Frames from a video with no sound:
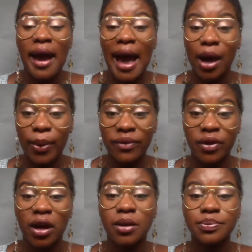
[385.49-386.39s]

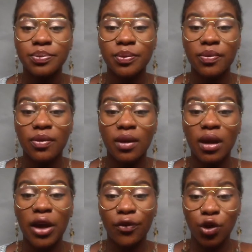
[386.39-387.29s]
However,
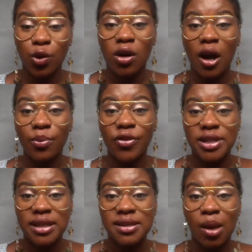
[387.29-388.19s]
if you are
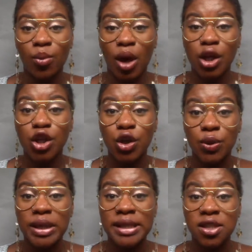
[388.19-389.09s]
comforting someone, you
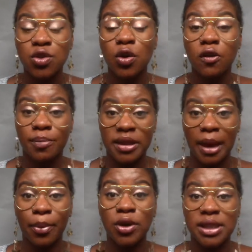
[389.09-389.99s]
need to sort of be
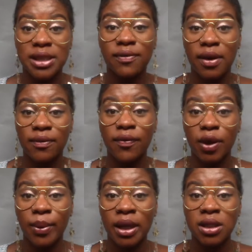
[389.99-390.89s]
that positive
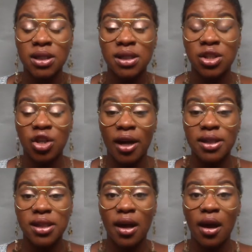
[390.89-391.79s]
influence and just